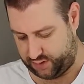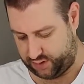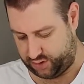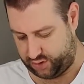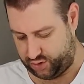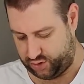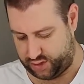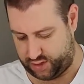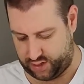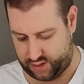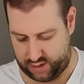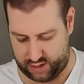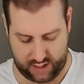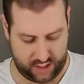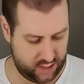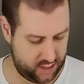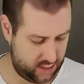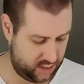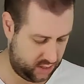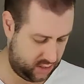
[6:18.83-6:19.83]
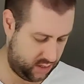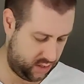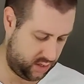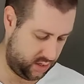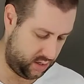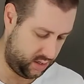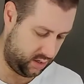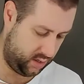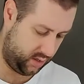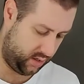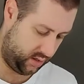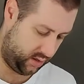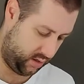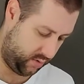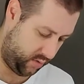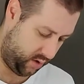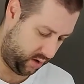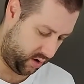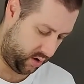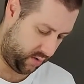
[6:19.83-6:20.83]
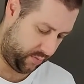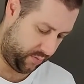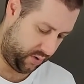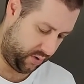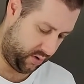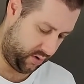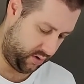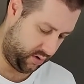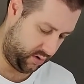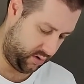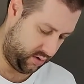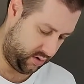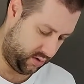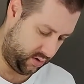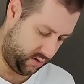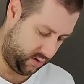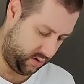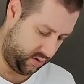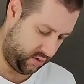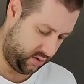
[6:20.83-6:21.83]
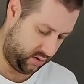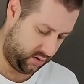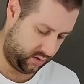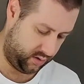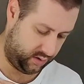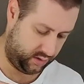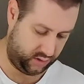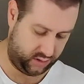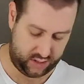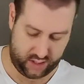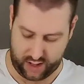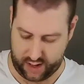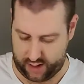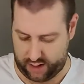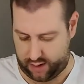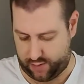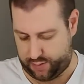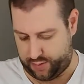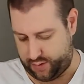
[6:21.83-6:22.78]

gently get them up. They slide up.